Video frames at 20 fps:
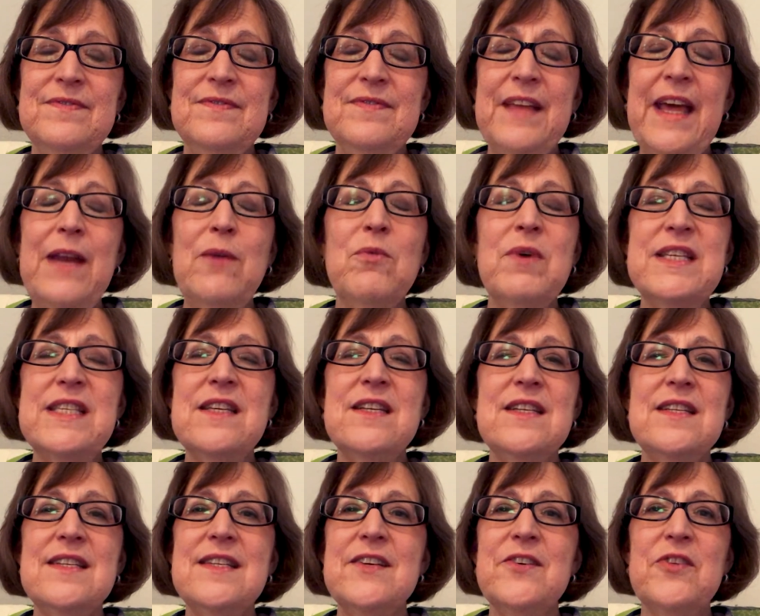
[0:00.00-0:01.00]
And it wasn't
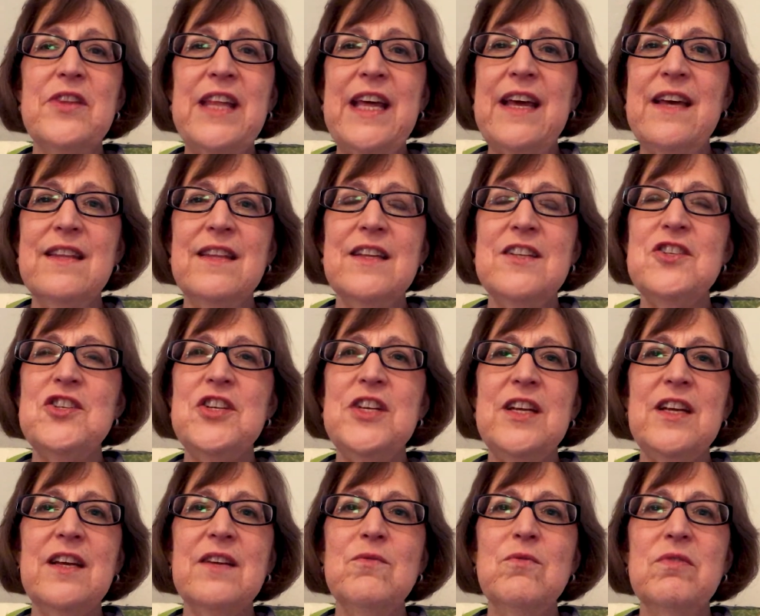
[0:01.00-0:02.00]
until then that she
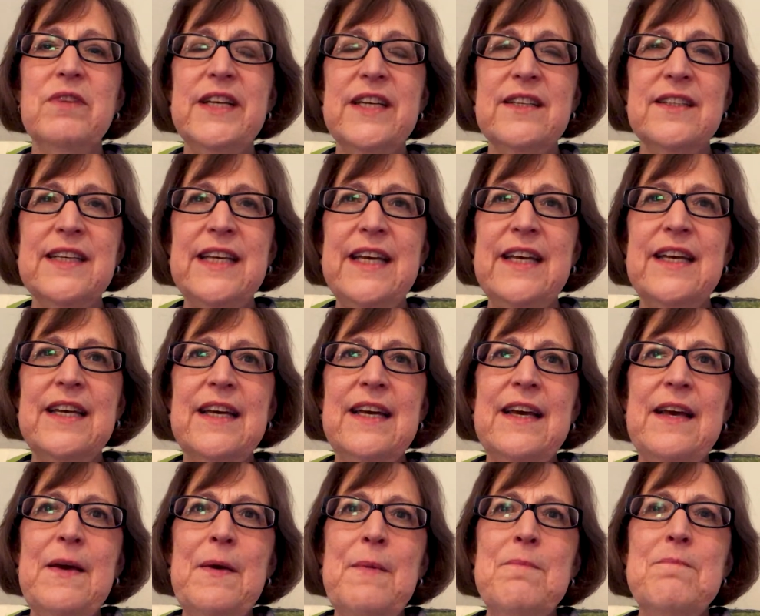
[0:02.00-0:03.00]
could really
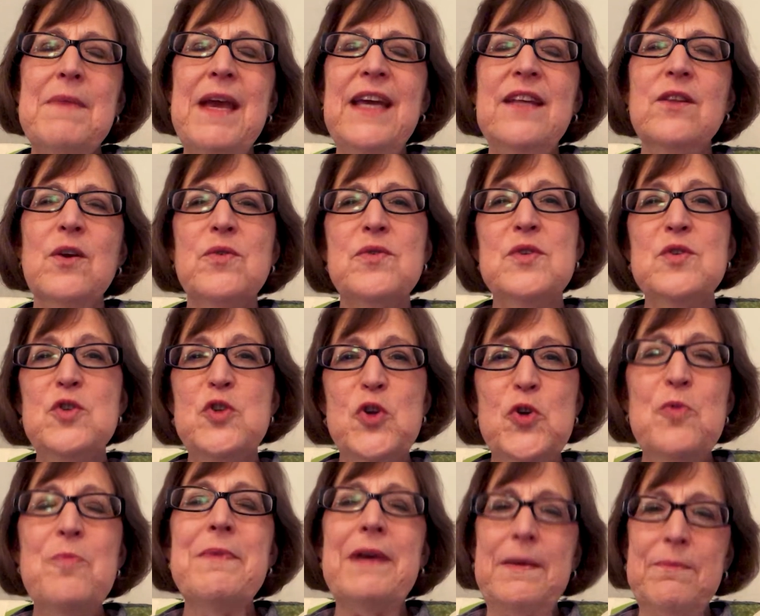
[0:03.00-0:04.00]
make those
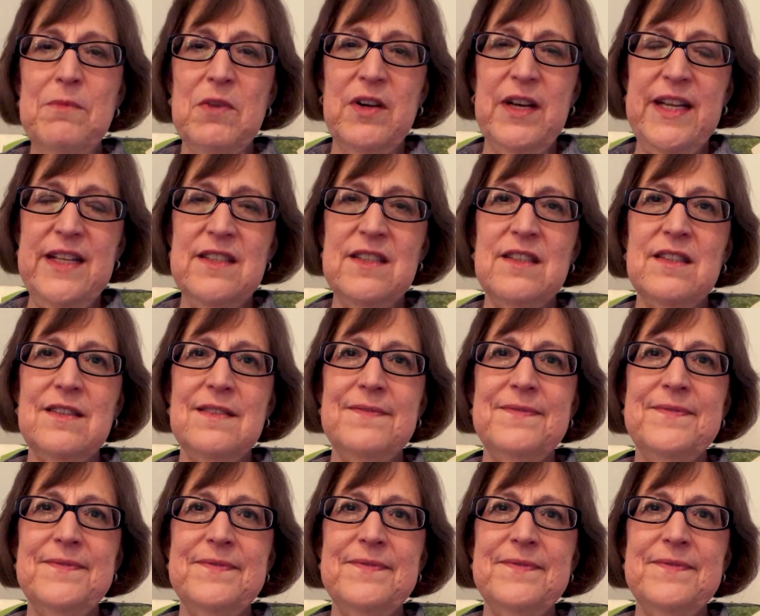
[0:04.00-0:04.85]
new memories